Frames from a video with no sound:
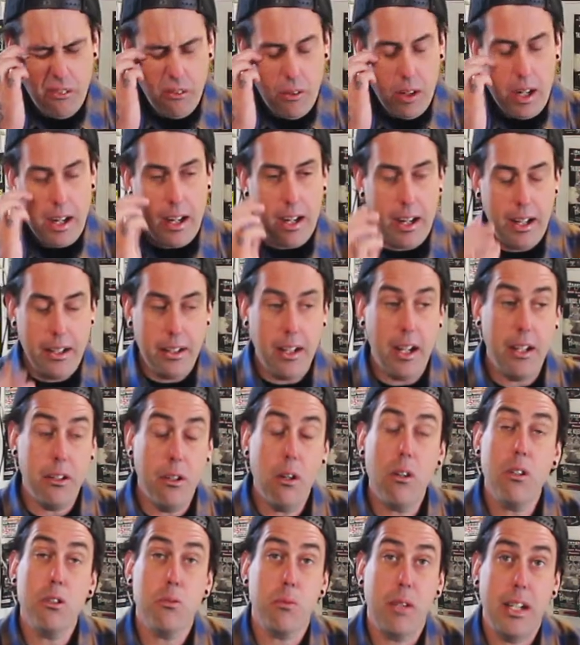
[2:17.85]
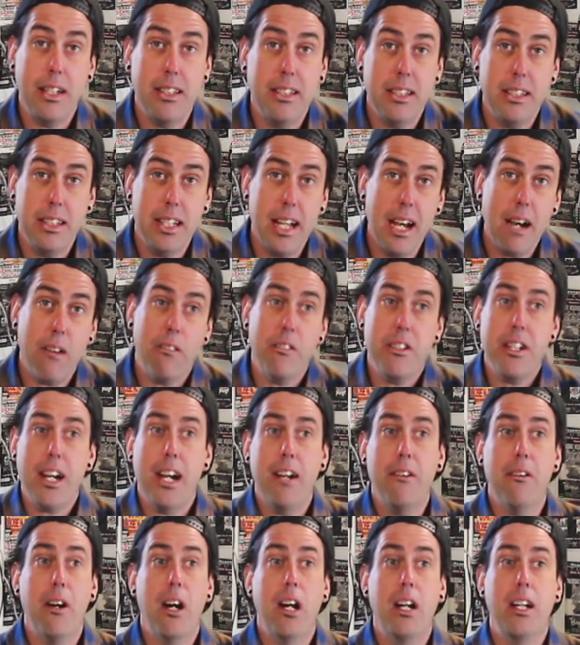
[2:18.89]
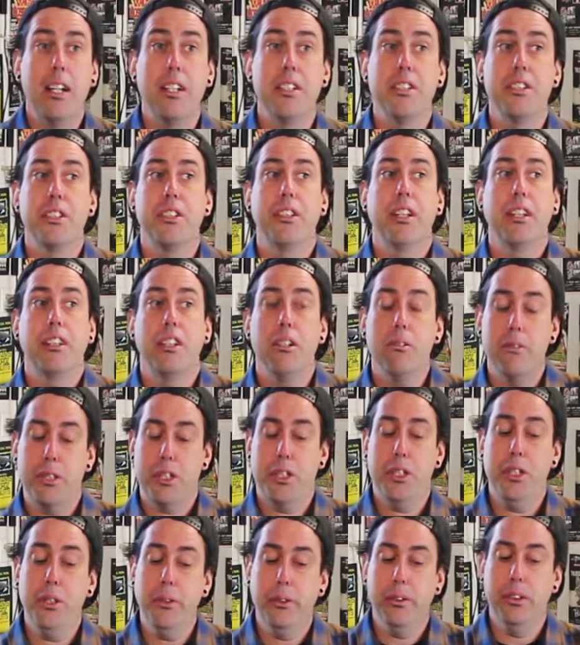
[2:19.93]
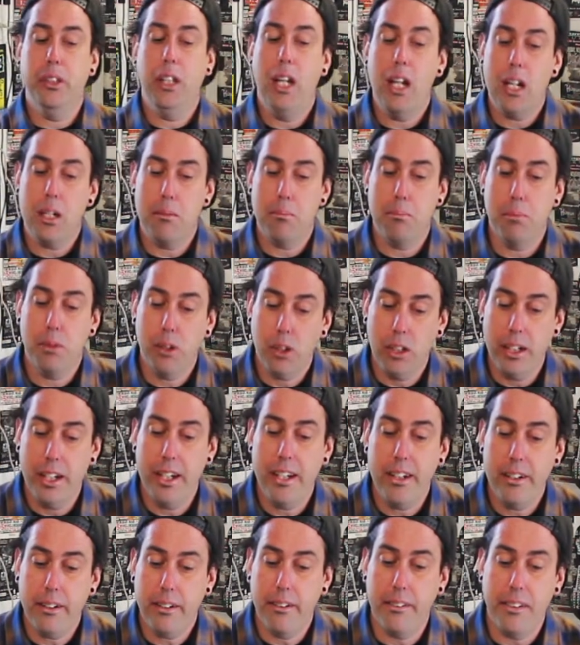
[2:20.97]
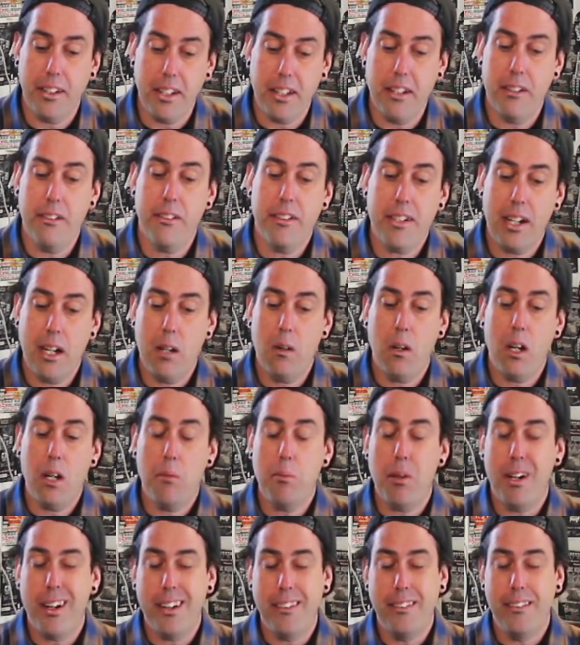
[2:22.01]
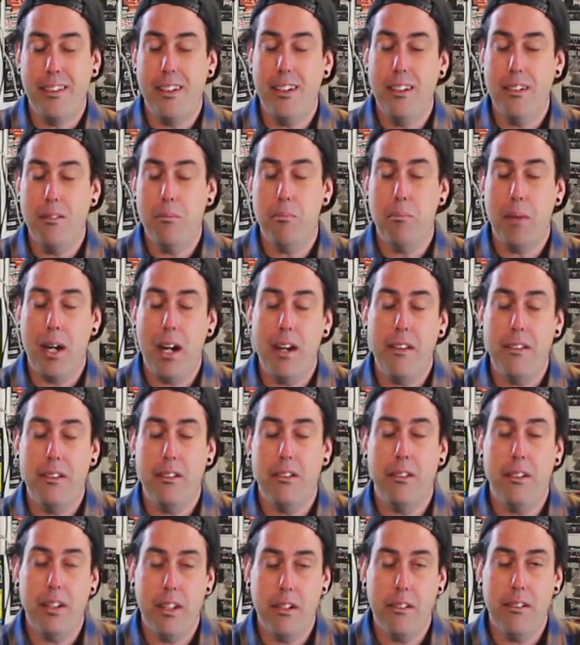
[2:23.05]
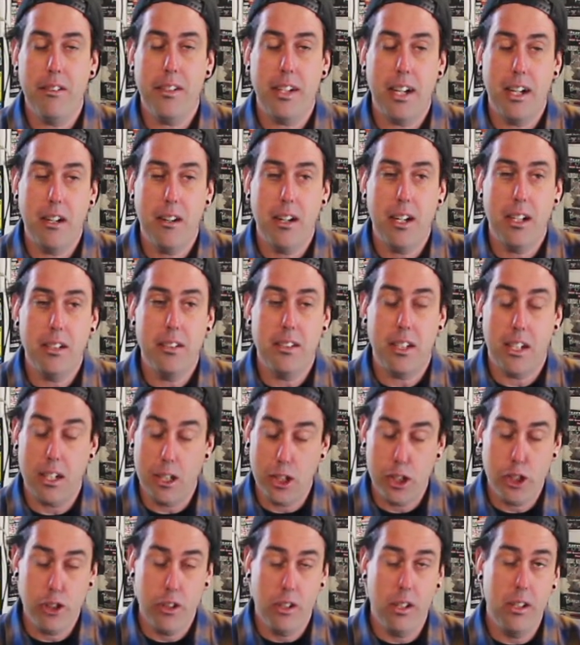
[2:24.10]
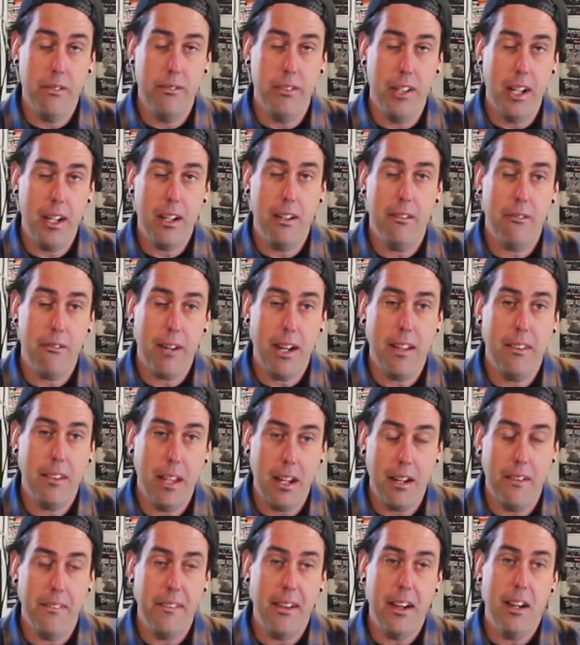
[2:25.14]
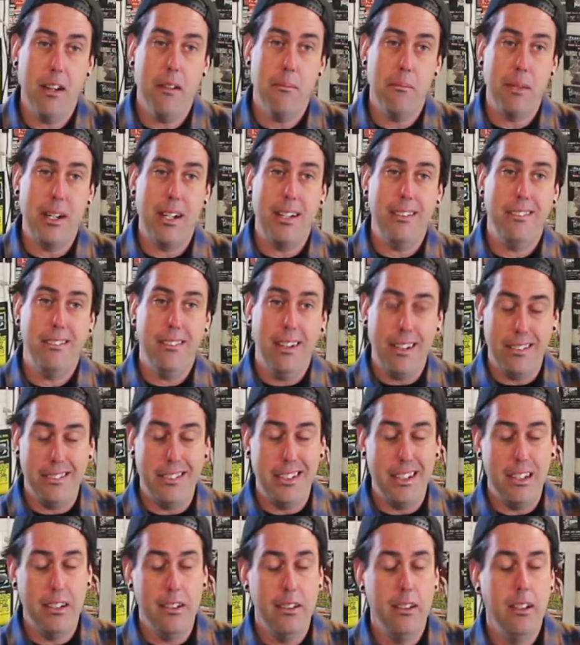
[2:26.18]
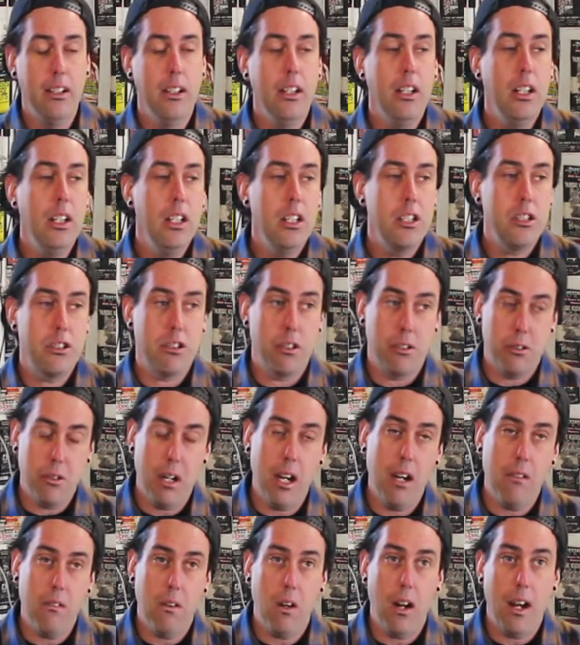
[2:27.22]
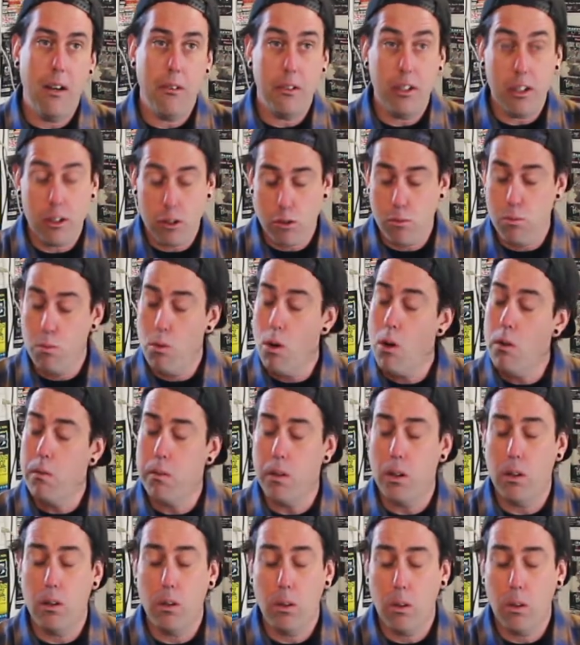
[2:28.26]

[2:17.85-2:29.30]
when I noticed when I did the outer tie rod ends that there's still a lot of play on the inner tie rod, but I didn't buy the inner tie rods. I should have done it right then and there, but I didn't. So I drove around, it drove a